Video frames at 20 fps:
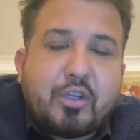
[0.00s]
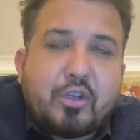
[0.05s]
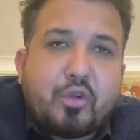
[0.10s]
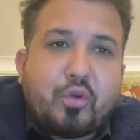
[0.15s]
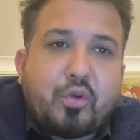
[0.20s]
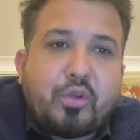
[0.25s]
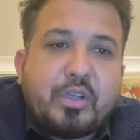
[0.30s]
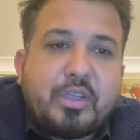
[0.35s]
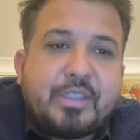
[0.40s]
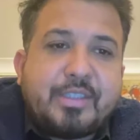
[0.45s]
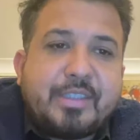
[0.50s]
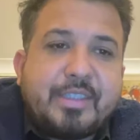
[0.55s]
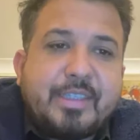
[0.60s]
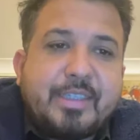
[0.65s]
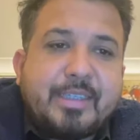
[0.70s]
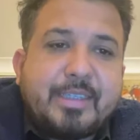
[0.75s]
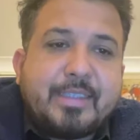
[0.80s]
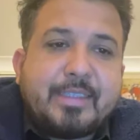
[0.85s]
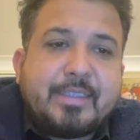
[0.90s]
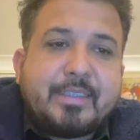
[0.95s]
Court
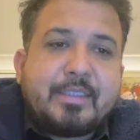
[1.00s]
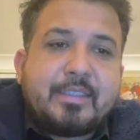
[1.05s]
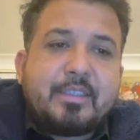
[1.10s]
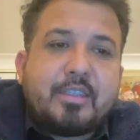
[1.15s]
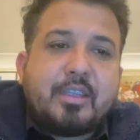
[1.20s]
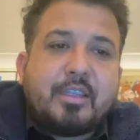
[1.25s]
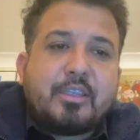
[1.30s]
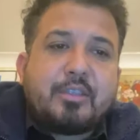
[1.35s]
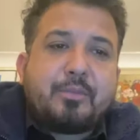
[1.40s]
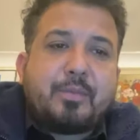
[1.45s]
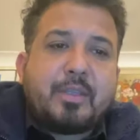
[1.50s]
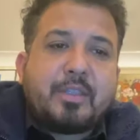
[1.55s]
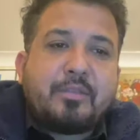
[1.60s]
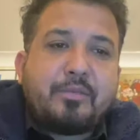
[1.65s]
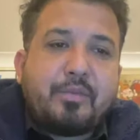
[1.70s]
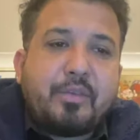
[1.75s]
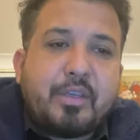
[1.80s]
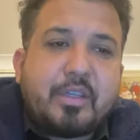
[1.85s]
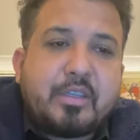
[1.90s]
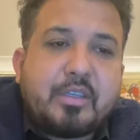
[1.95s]
decisions
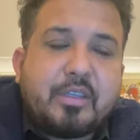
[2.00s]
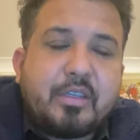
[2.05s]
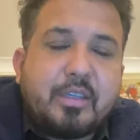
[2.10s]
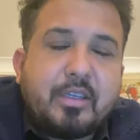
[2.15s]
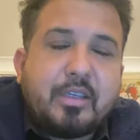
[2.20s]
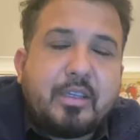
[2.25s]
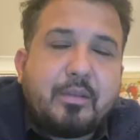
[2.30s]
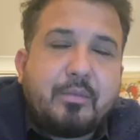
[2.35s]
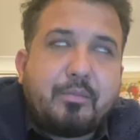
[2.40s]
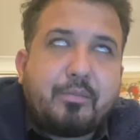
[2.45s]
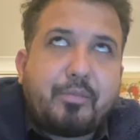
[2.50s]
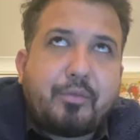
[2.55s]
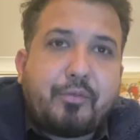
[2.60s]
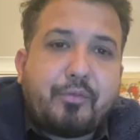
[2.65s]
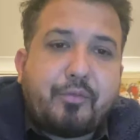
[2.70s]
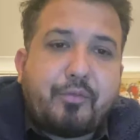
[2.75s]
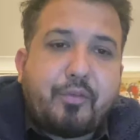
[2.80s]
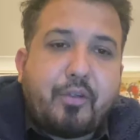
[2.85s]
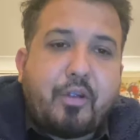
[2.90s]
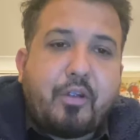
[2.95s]
specifically
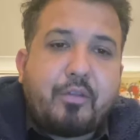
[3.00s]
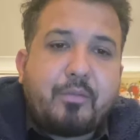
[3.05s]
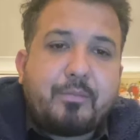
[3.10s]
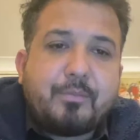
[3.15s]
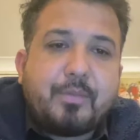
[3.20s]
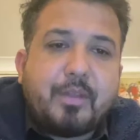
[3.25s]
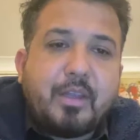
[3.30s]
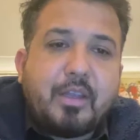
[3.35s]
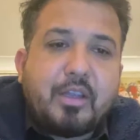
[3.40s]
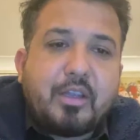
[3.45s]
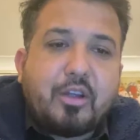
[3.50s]
perform